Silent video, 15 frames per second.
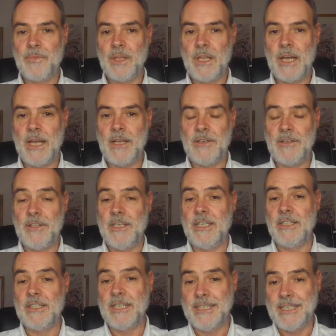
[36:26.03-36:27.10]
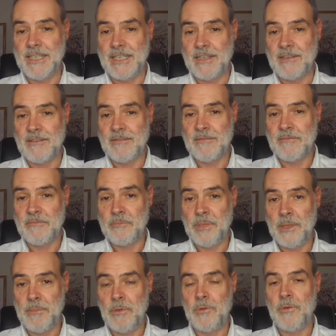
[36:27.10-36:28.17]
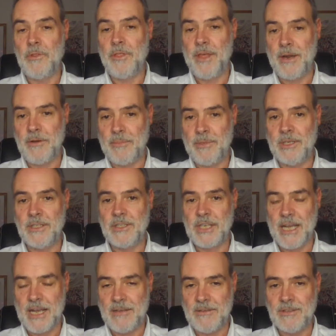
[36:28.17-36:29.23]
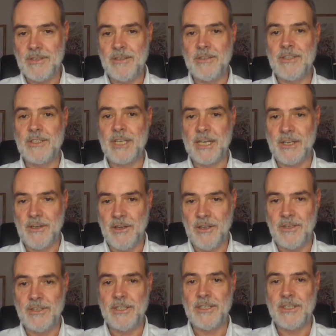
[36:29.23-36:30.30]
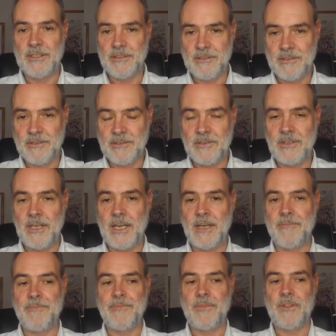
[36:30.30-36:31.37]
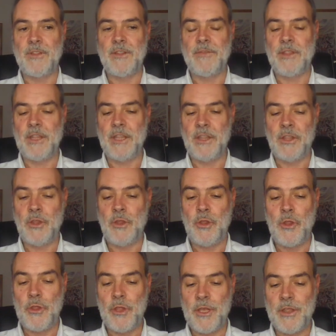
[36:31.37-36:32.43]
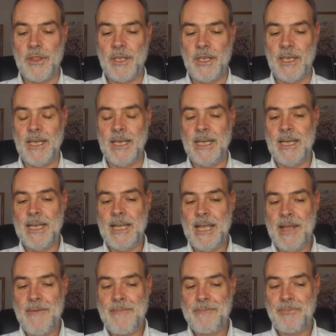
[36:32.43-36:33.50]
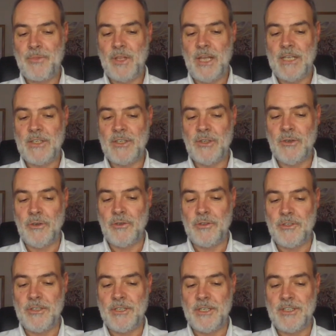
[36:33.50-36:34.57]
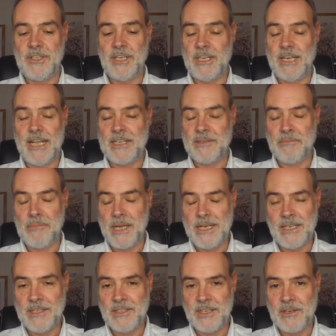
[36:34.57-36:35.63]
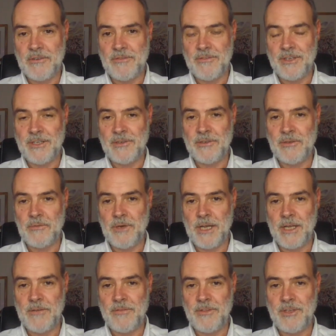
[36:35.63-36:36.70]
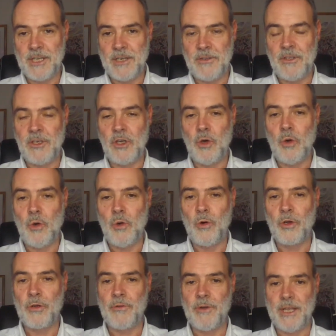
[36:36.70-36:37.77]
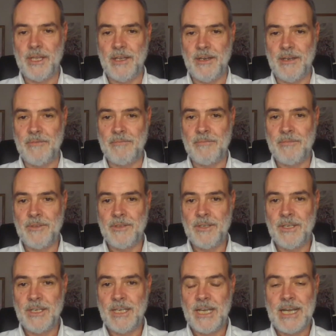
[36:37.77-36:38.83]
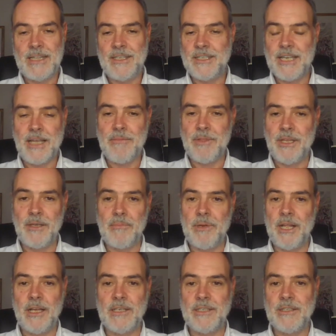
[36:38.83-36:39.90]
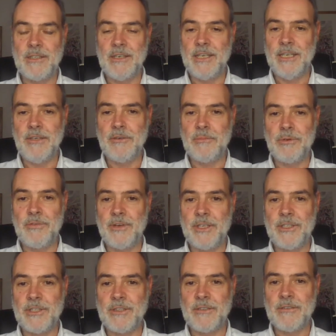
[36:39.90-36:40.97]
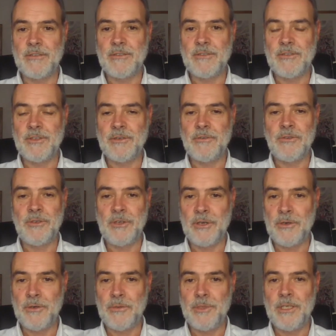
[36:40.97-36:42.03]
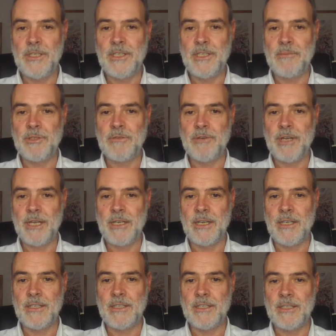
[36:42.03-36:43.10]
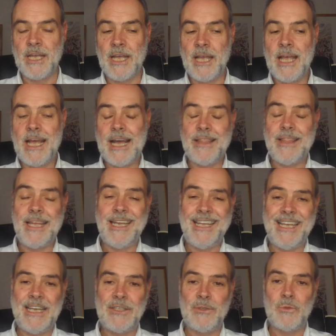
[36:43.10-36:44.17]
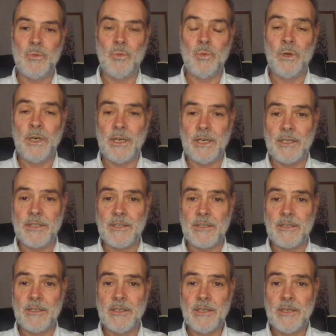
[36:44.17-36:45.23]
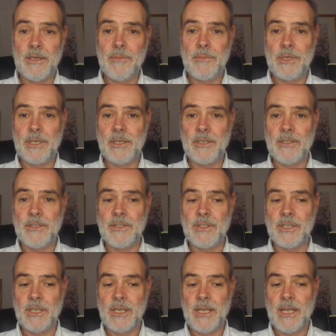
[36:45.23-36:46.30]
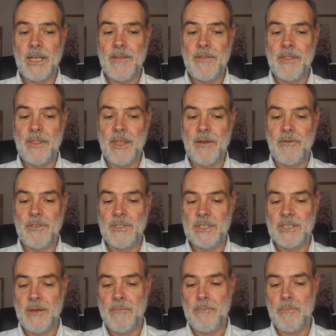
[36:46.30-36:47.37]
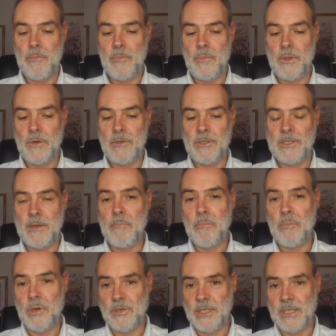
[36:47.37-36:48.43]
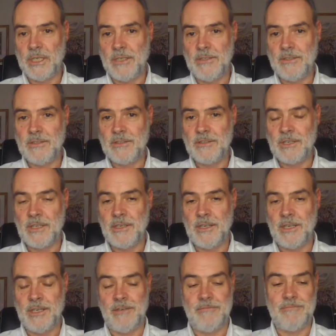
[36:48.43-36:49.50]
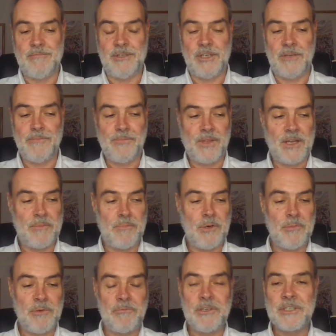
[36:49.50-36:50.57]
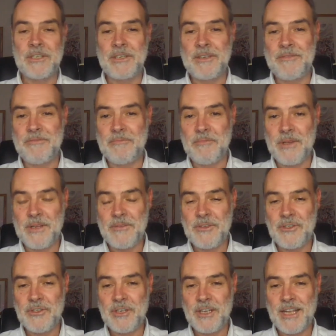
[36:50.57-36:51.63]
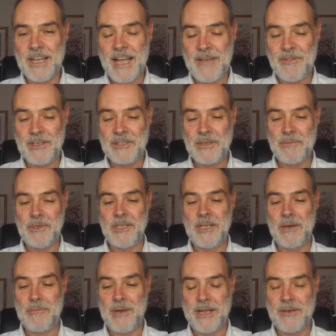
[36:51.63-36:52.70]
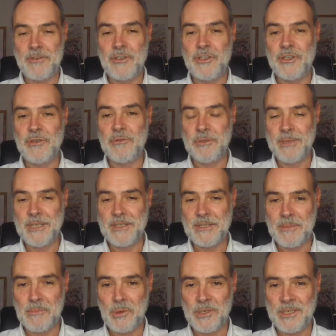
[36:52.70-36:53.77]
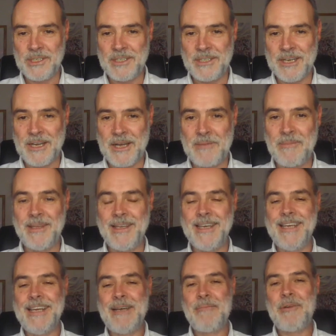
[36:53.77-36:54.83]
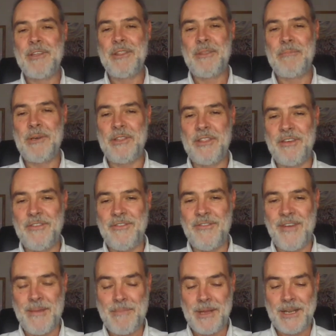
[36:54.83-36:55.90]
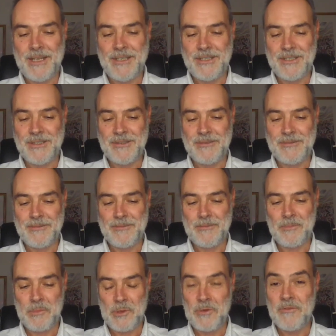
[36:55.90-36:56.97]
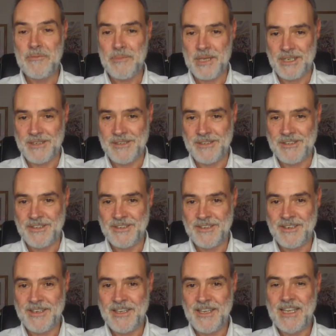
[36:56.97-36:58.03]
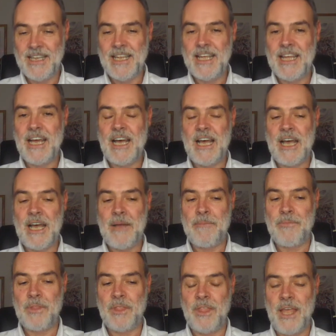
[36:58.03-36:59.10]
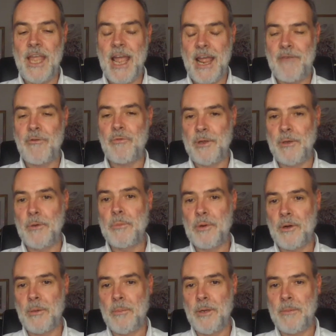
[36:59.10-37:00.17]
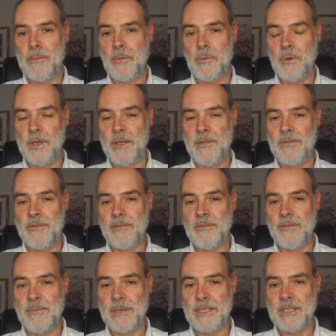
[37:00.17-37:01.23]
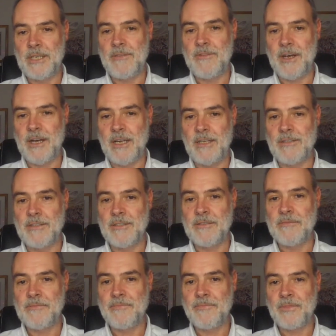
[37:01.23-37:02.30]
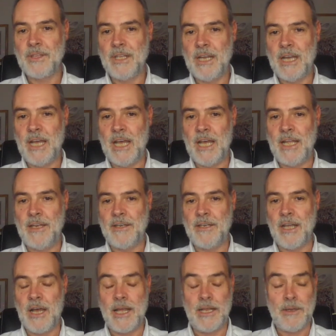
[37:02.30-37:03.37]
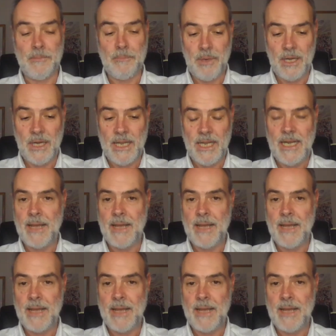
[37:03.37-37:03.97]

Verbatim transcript: uh, to the existing people therapists counselors psychologists um, the the it's not it certainly hasn't made itself into the way of the kind of the core curriculum mm-hmm. and the same thing applies to the legal profession no nobody seems to recognize this and then it gets worse because there are some there are some bodies and and you know i probably risk having somebody come around and shoot me at some point in time but but the feminist movement um, they have a real problem with domestic violence Mm-hmm. And I completely